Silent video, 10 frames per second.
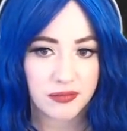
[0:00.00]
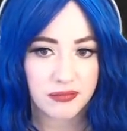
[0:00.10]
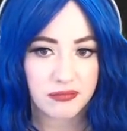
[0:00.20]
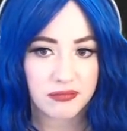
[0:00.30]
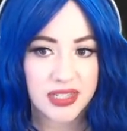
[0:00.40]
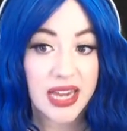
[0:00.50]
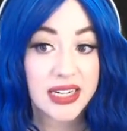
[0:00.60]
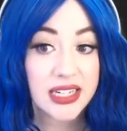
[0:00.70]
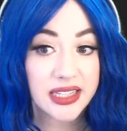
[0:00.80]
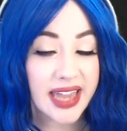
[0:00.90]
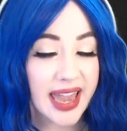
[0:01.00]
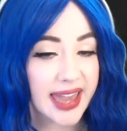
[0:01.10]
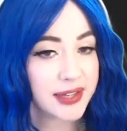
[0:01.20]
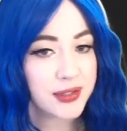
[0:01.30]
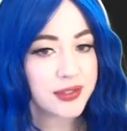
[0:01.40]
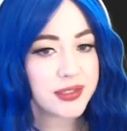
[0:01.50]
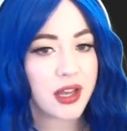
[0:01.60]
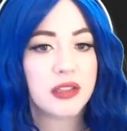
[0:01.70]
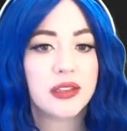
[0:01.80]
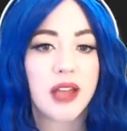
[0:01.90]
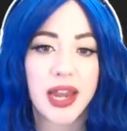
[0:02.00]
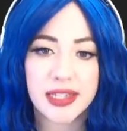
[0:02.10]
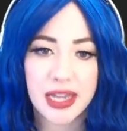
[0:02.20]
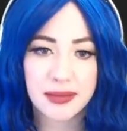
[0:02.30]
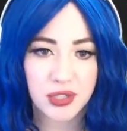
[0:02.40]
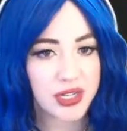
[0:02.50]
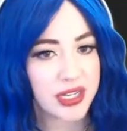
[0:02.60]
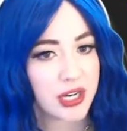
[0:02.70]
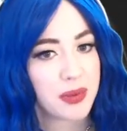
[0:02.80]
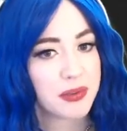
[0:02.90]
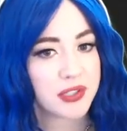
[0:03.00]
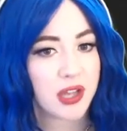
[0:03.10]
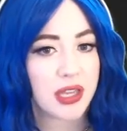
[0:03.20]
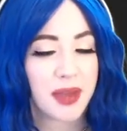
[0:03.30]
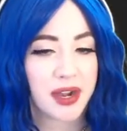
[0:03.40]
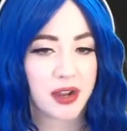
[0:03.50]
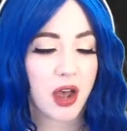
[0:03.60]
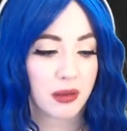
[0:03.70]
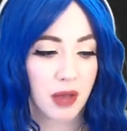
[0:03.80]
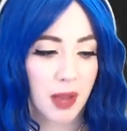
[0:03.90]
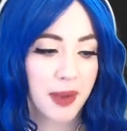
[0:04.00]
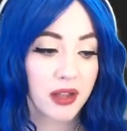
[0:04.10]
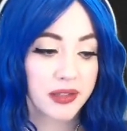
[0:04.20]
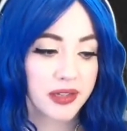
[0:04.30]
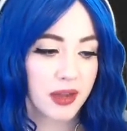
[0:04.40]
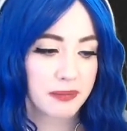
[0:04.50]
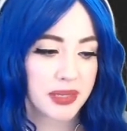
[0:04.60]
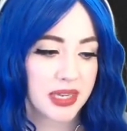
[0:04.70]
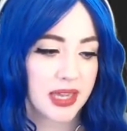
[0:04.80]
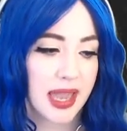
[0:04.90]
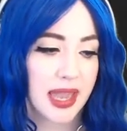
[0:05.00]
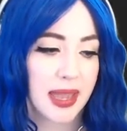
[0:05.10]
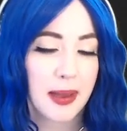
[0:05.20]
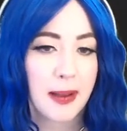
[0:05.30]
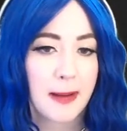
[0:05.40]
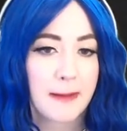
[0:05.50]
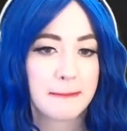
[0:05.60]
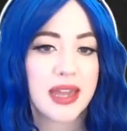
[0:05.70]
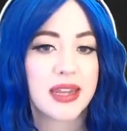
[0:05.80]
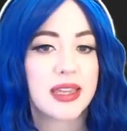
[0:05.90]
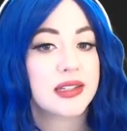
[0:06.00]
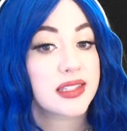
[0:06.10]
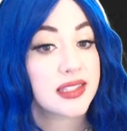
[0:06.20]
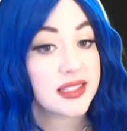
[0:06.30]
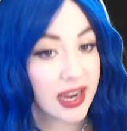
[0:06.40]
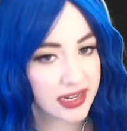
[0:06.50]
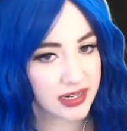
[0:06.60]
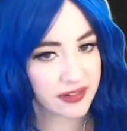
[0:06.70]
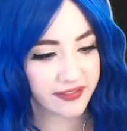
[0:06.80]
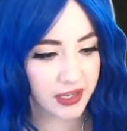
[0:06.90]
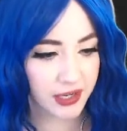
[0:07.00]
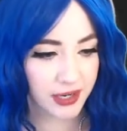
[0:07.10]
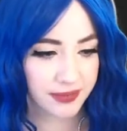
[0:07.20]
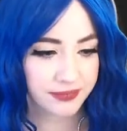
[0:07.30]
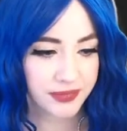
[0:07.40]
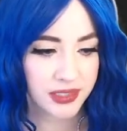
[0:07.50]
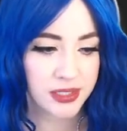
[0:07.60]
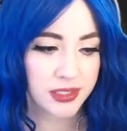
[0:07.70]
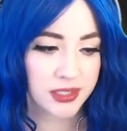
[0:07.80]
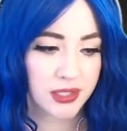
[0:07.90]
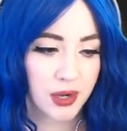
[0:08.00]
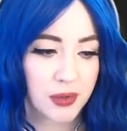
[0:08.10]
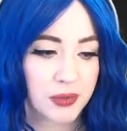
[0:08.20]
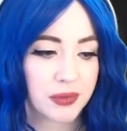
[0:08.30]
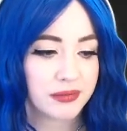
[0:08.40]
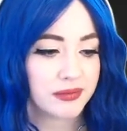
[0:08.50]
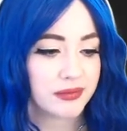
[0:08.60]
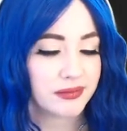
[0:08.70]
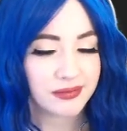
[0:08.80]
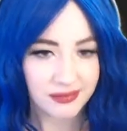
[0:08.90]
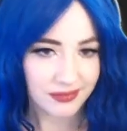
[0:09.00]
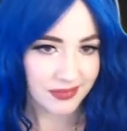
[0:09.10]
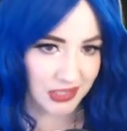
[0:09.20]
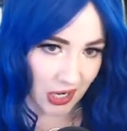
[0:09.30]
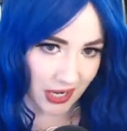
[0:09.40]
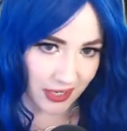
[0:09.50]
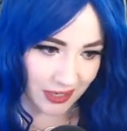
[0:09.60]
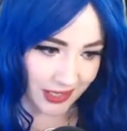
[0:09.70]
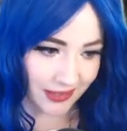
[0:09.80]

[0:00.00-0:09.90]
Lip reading: technically angled, a lot of times you're going to hear people talking about a polygon being a many-sided figure. So, sorry, Greek.